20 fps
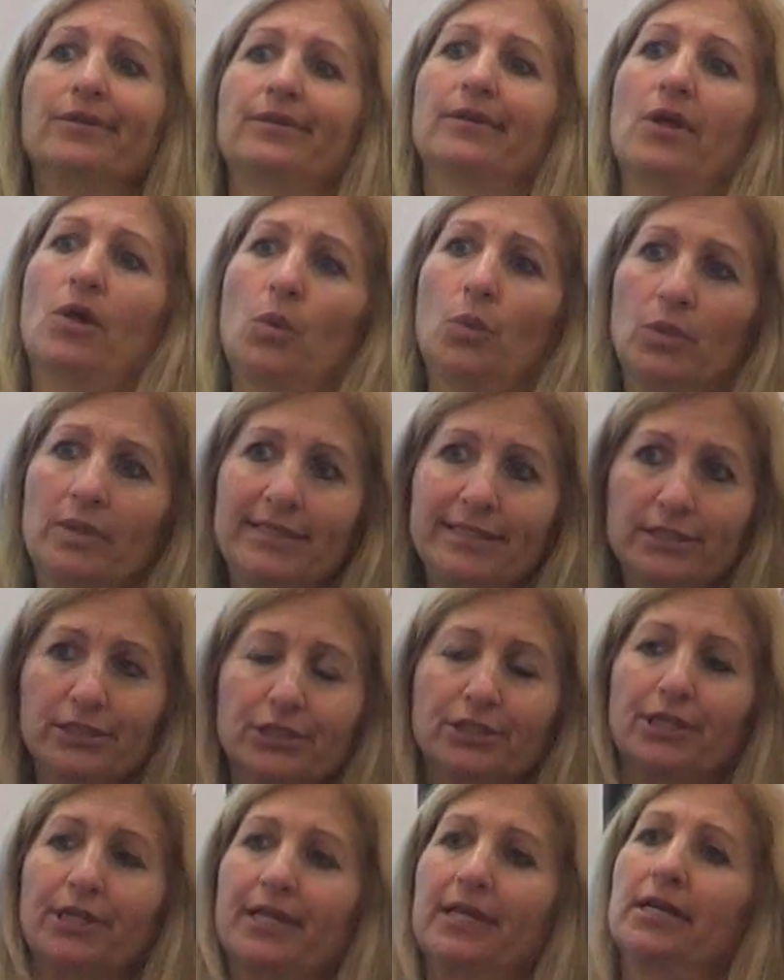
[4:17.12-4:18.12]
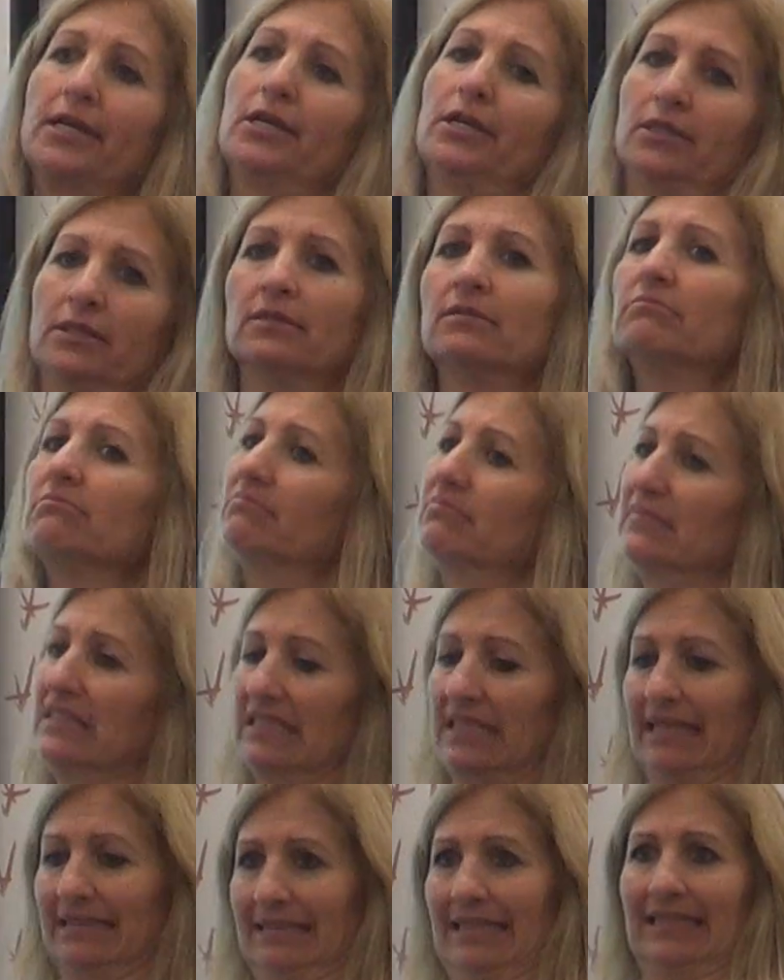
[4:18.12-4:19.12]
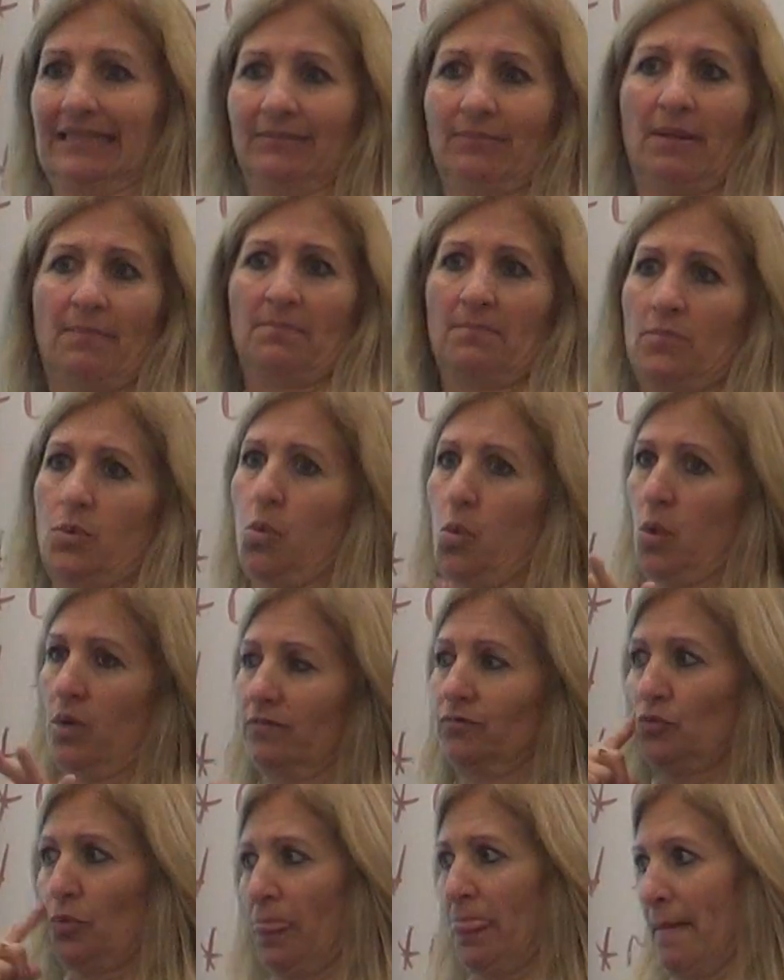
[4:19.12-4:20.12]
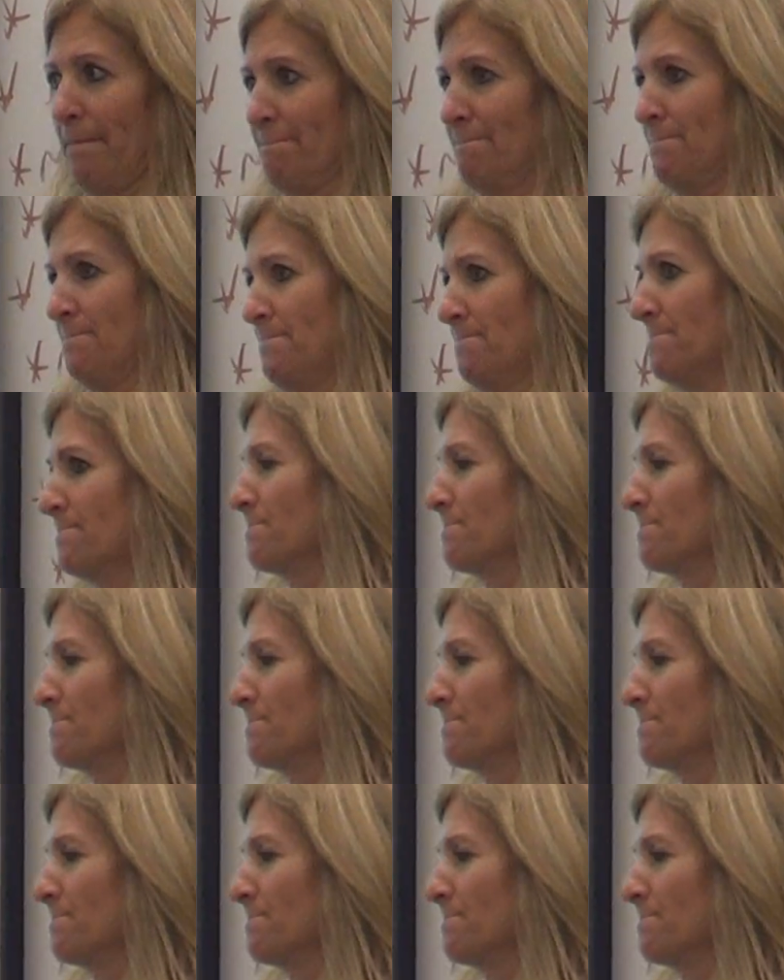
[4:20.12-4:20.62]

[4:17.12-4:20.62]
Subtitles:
This reason, it's wheelchair accessible, and that's